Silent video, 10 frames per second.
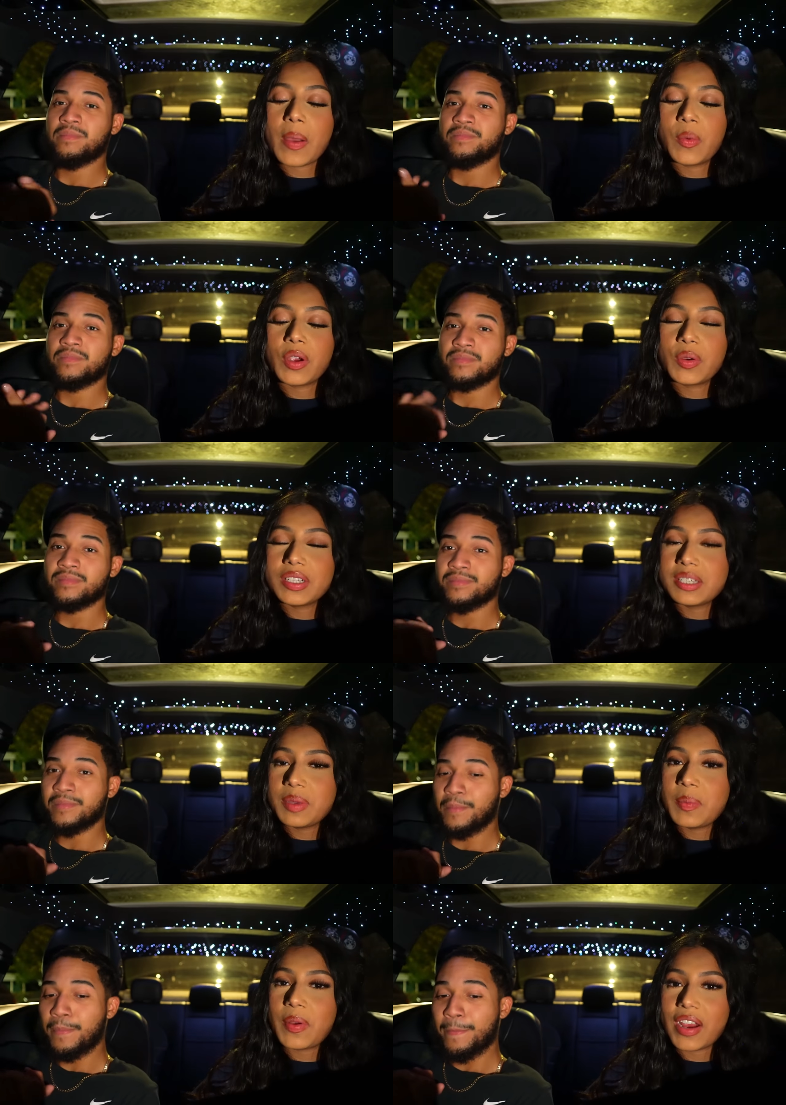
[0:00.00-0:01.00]
Speaker 1: we're going to
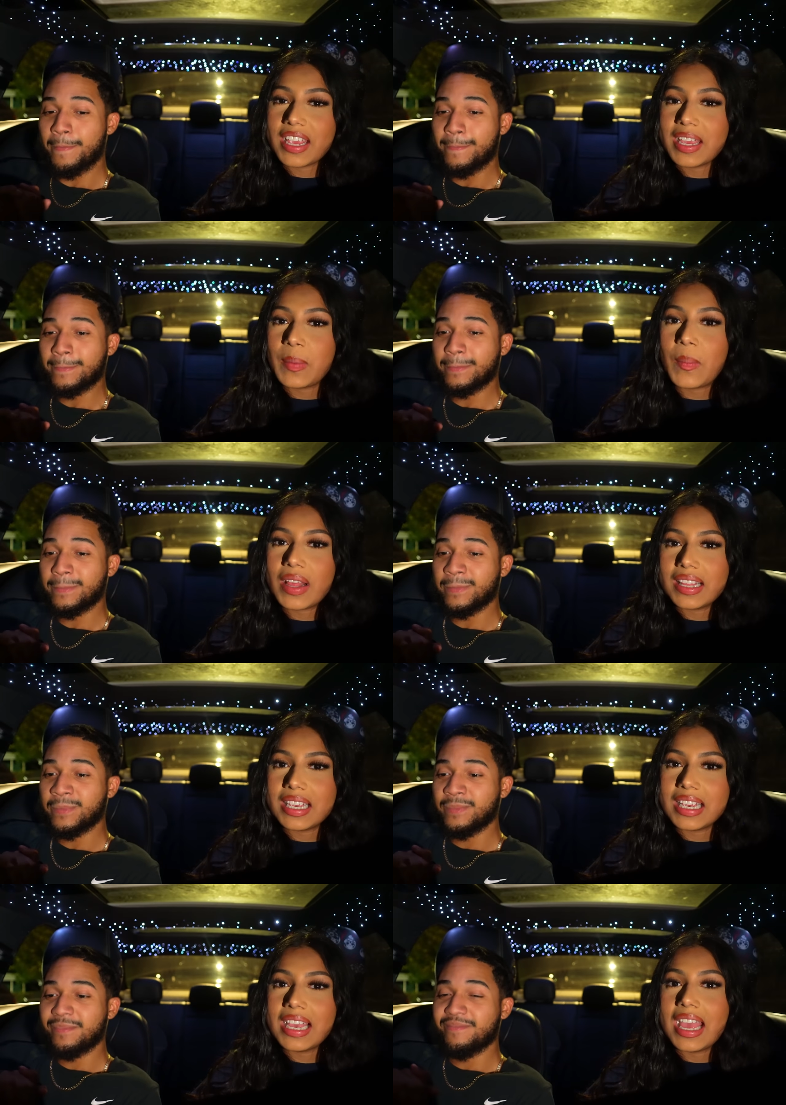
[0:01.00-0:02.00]
be pranking
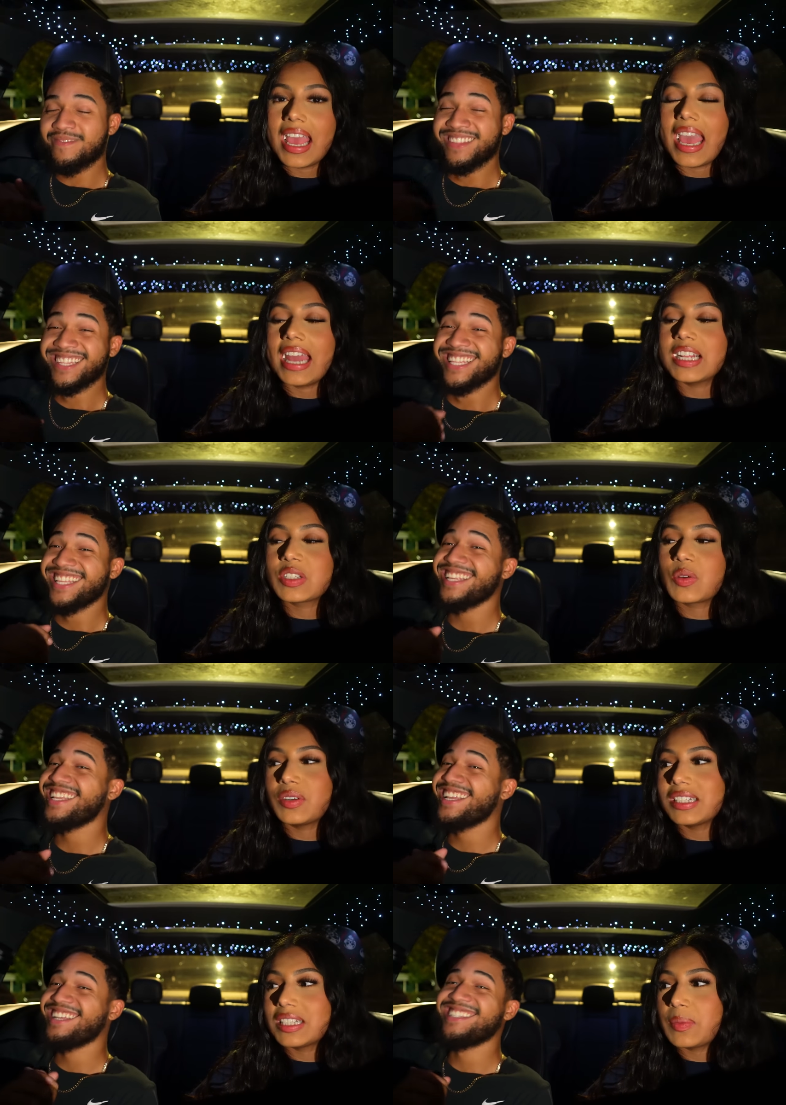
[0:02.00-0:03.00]
Melly, and it's
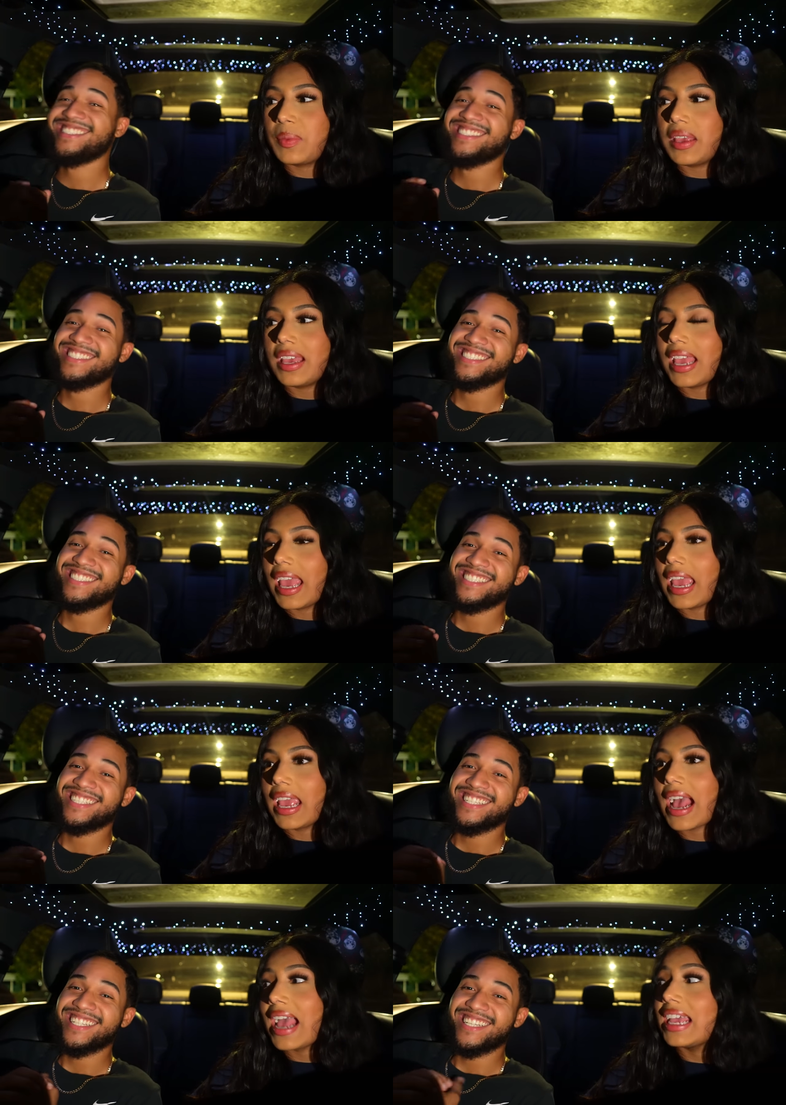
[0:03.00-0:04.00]
going to be
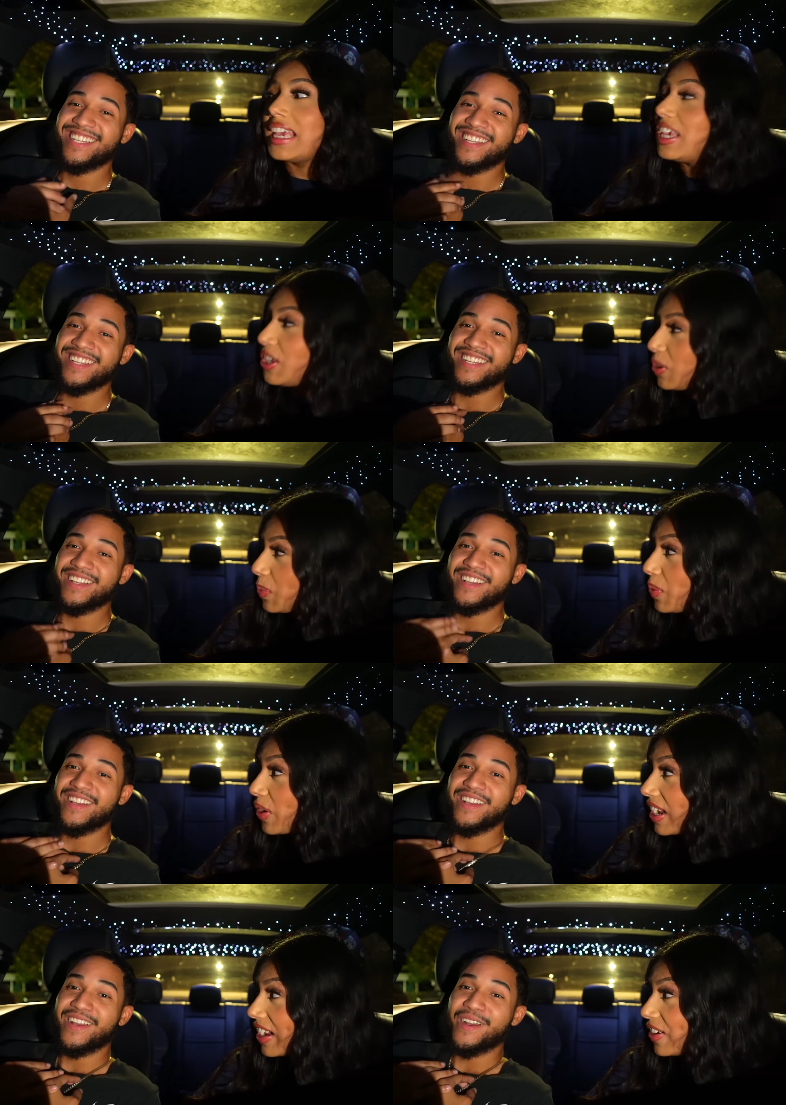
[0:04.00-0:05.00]
a I hit you
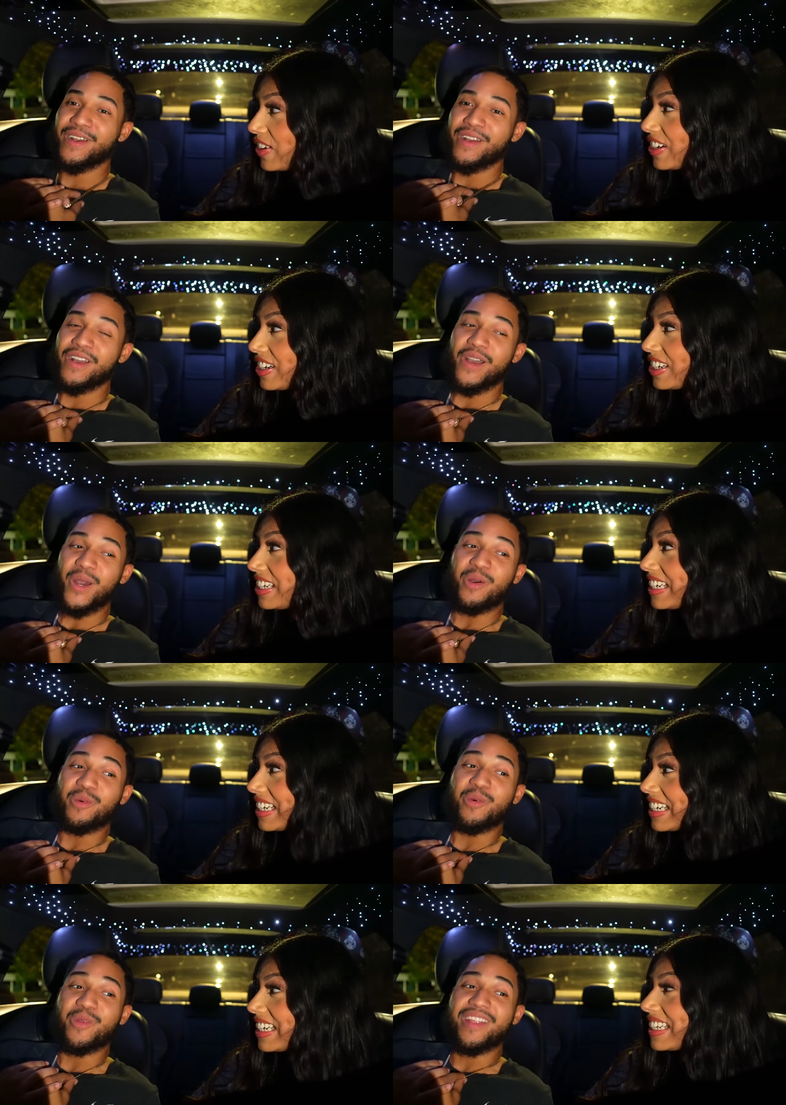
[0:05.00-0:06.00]
prank on her.
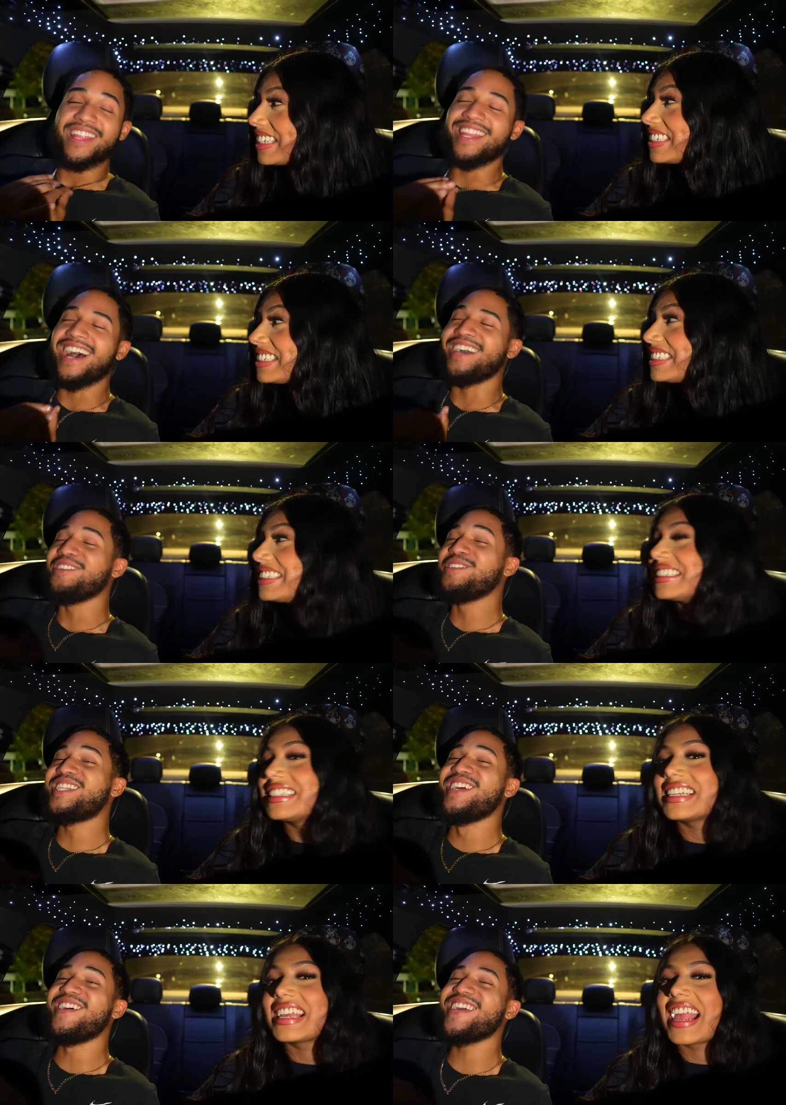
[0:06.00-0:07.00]
Speaker 2: Oh, nah, you
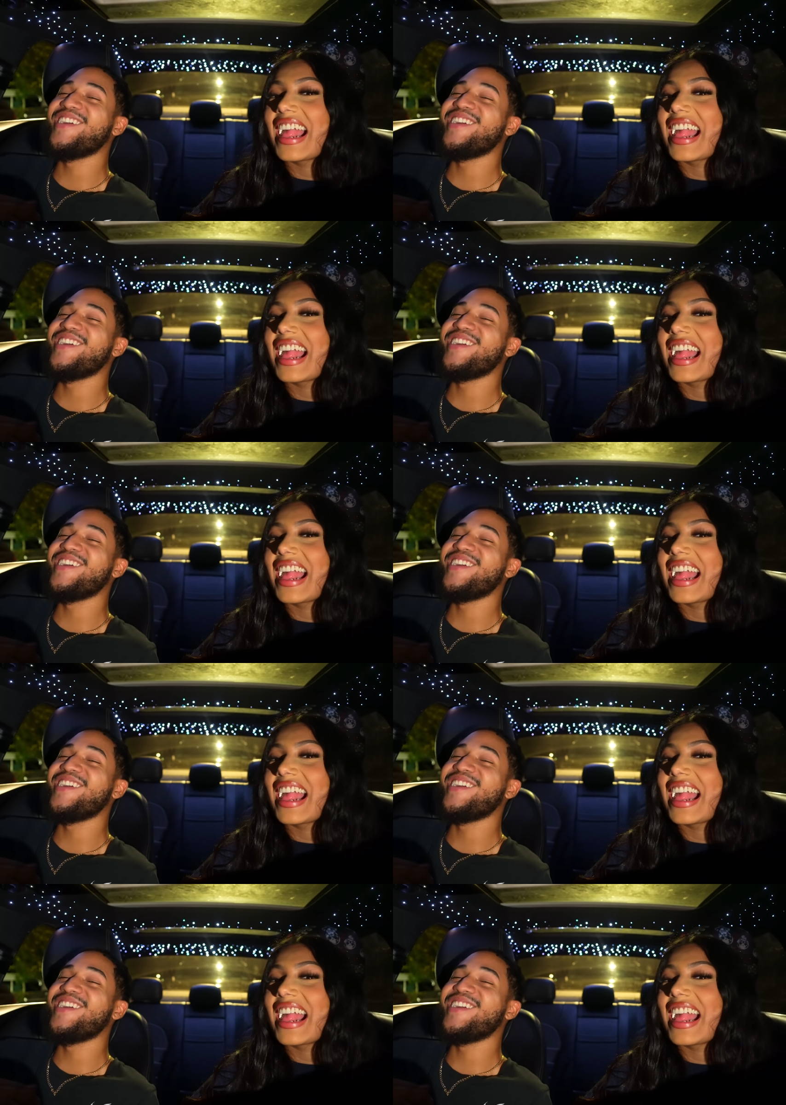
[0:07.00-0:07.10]
sure